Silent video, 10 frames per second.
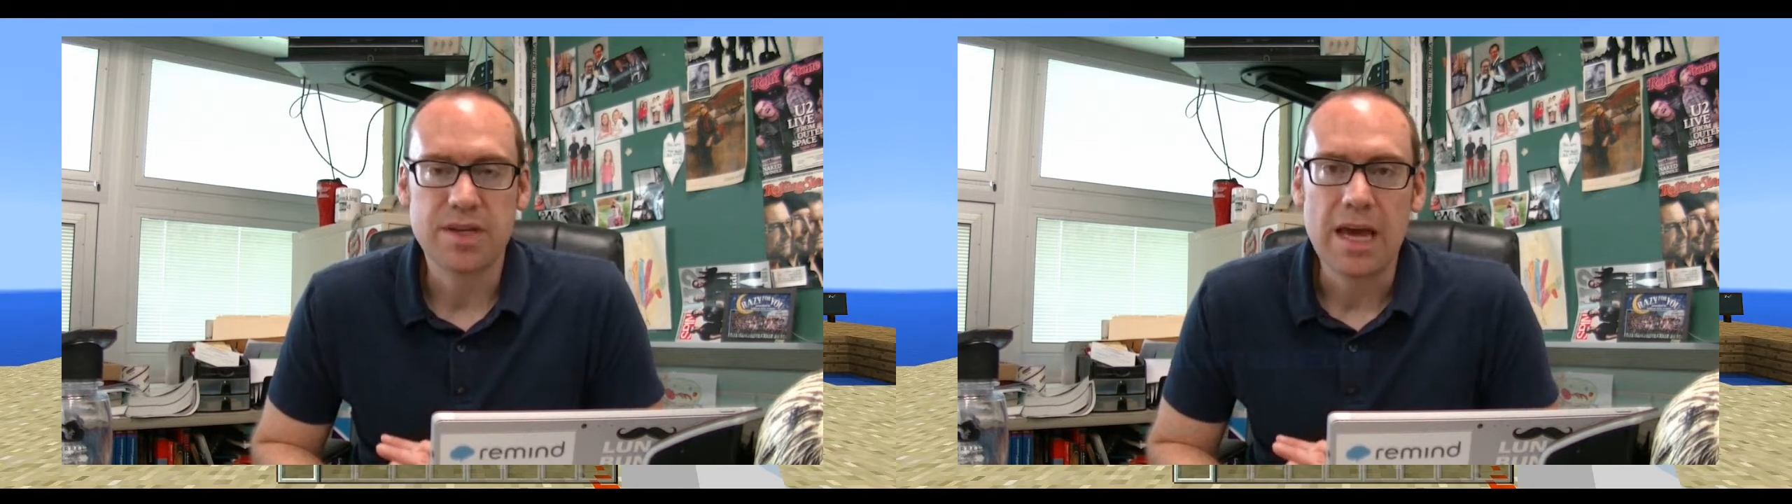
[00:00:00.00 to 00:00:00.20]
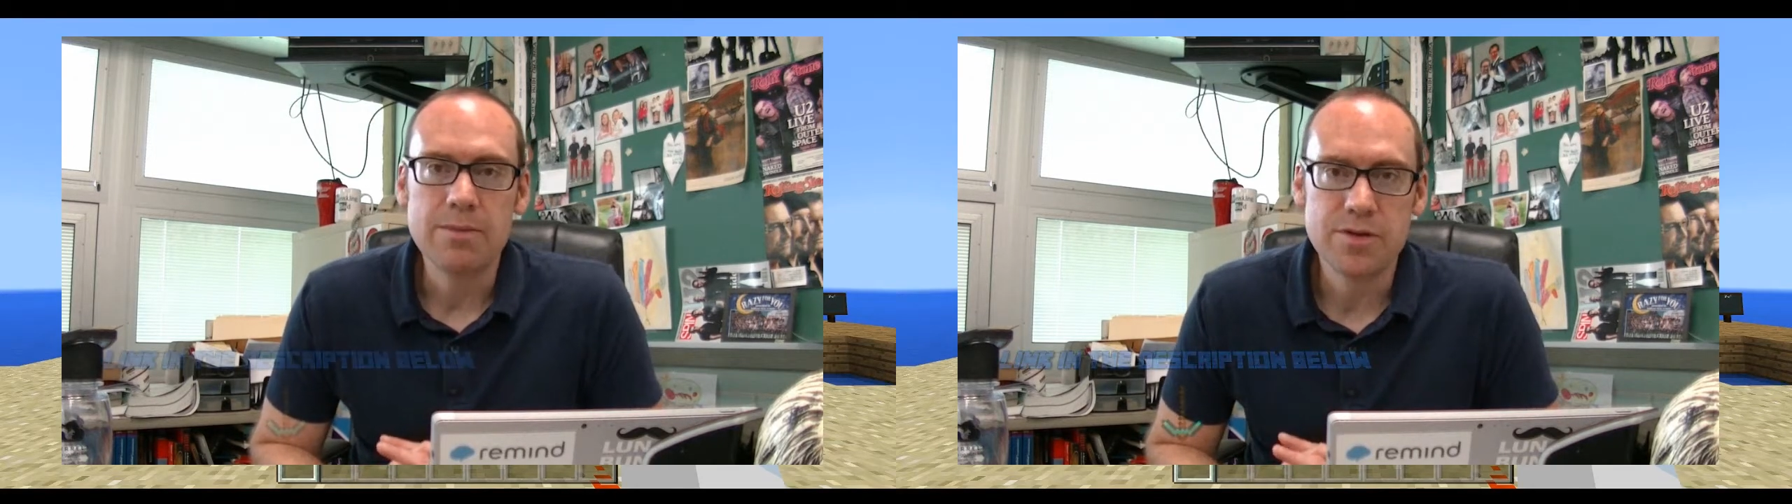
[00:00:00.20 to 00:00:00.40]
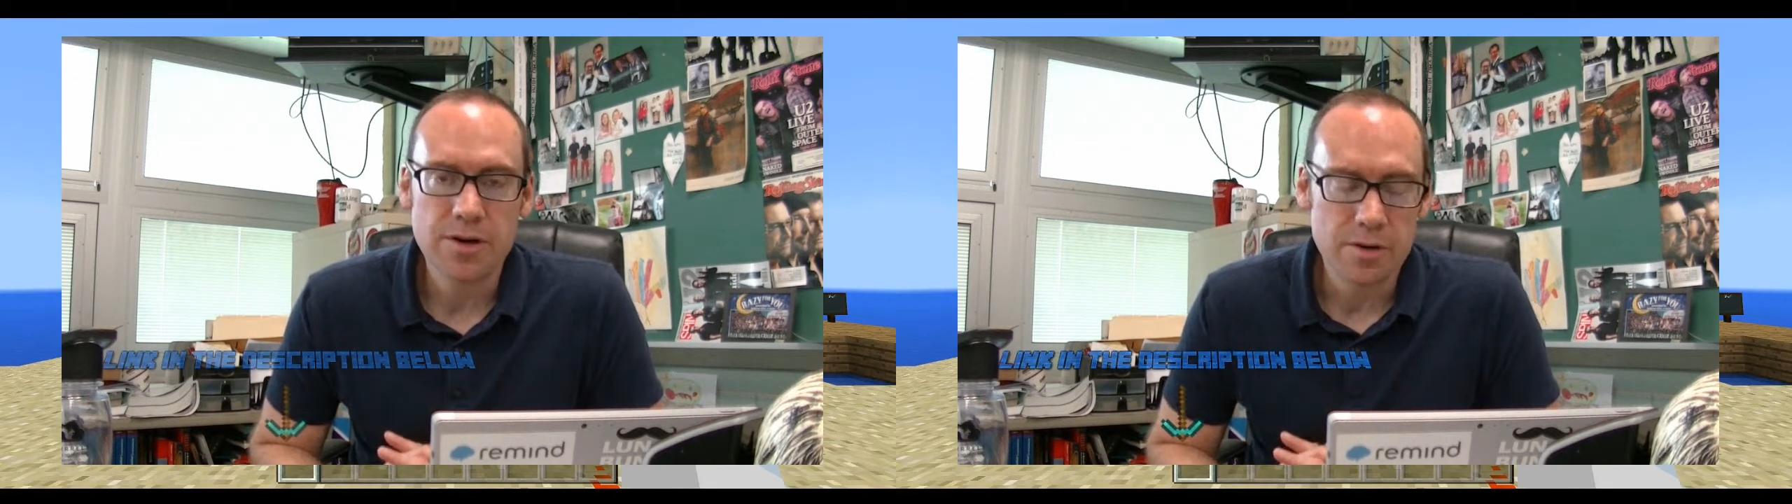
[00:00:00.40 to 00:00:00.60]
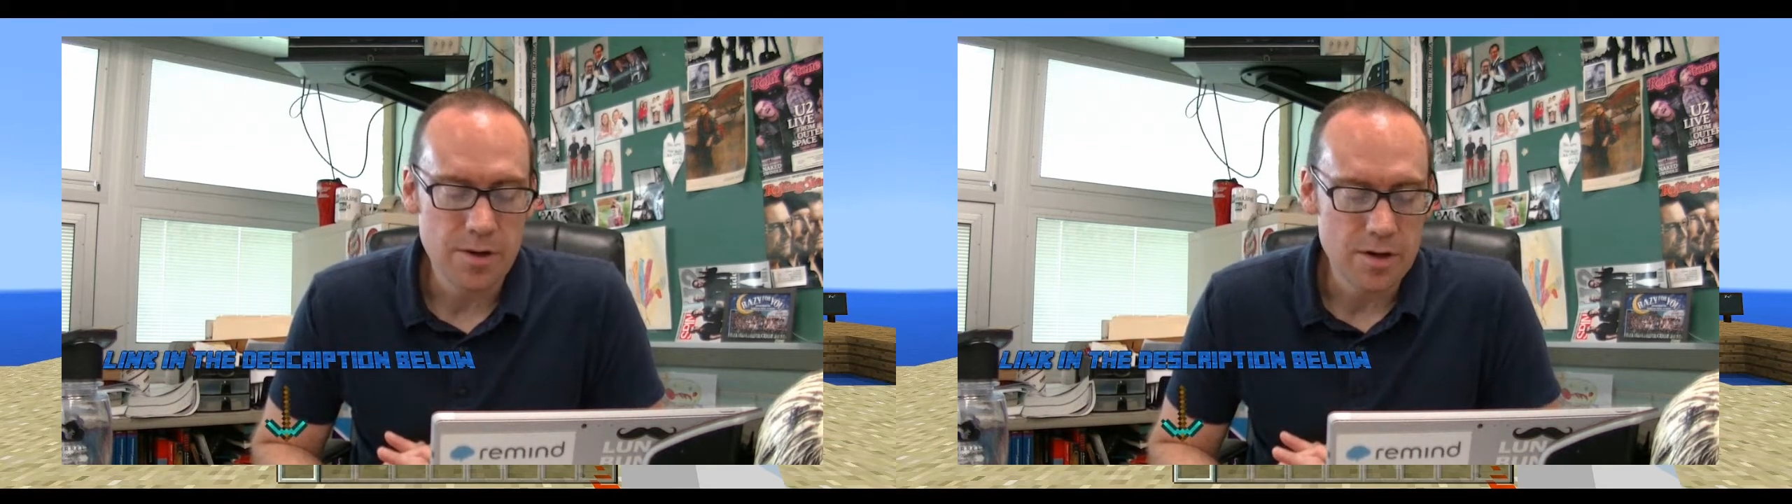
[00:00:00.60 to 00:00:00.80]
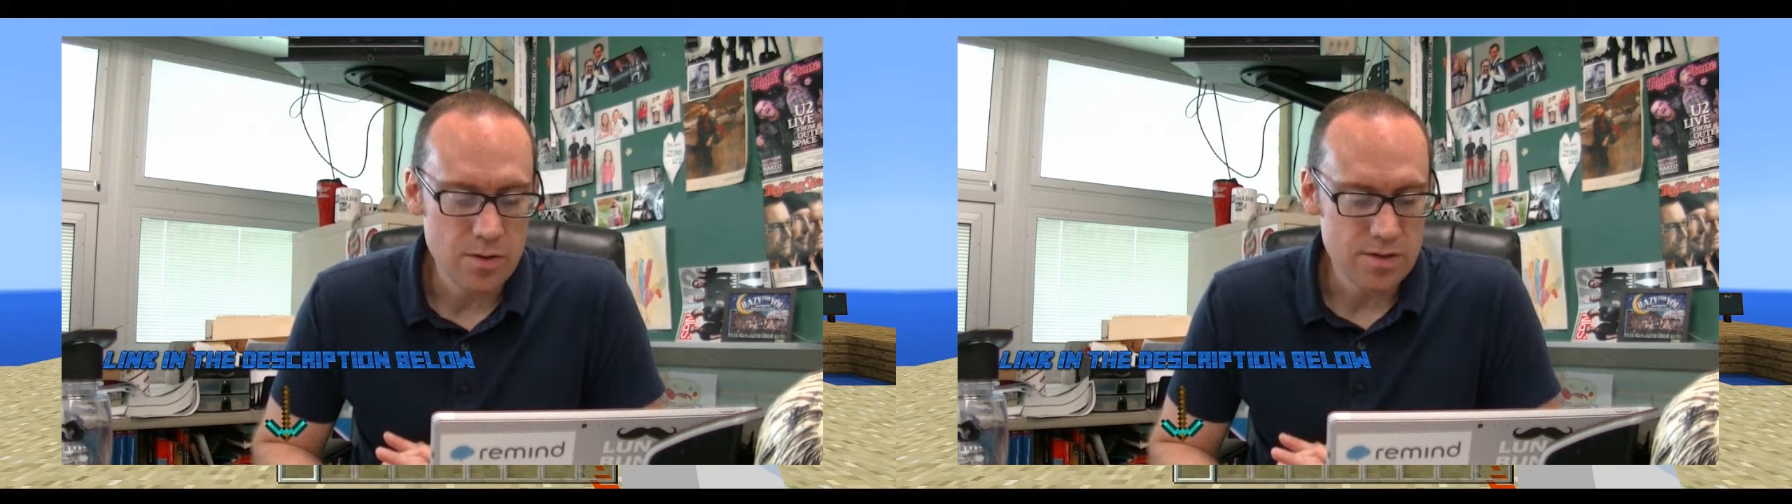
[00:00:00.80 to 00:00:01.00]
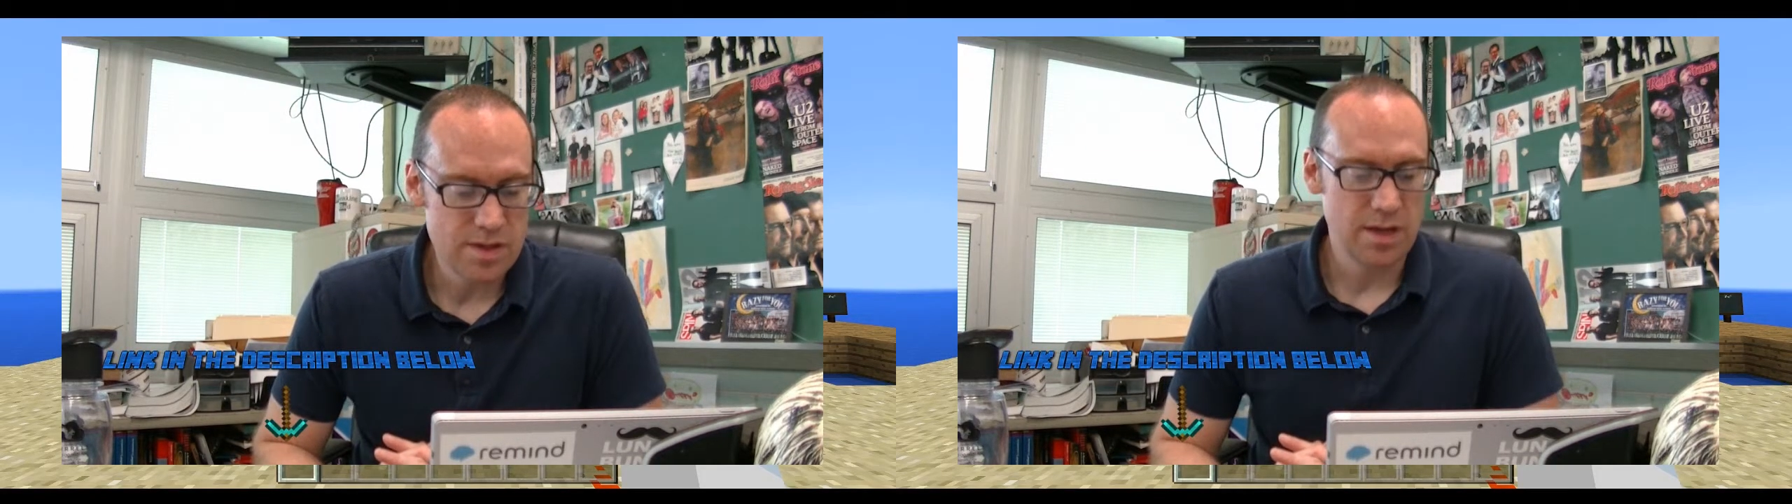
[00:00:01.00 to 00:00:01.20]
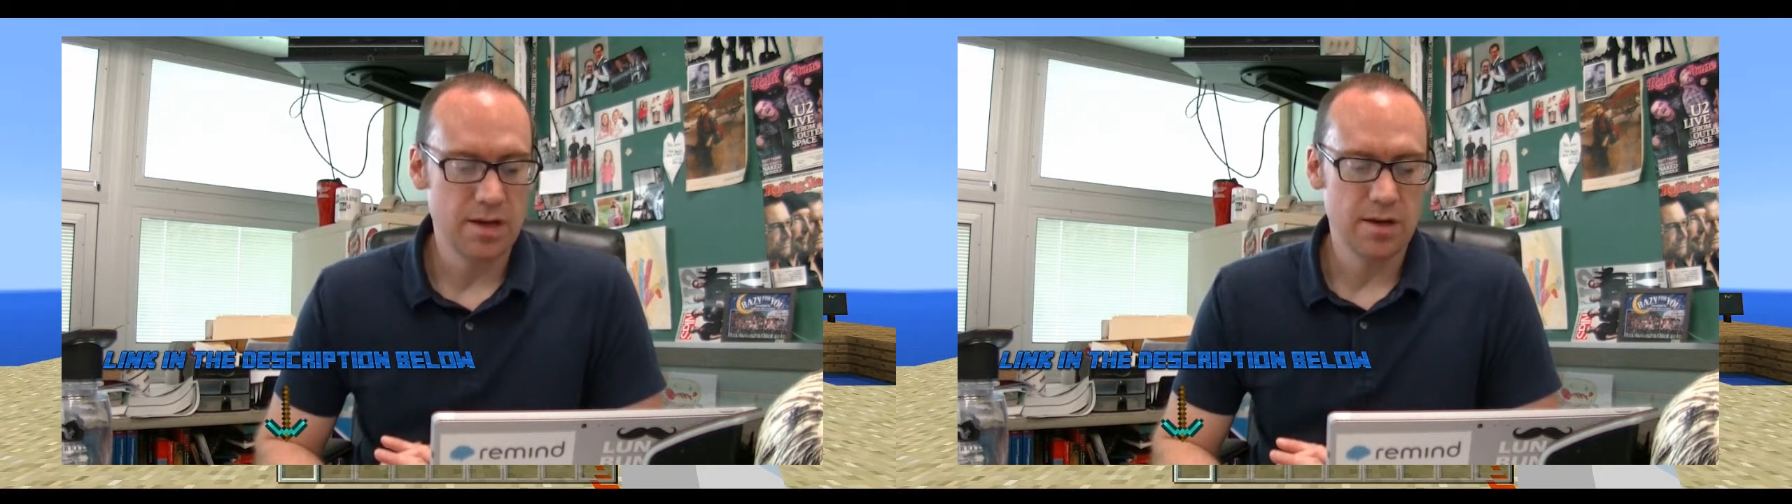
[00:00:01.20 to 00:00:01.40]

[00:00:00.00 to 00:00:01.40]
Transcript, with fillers: Gabe Zichermann, who's the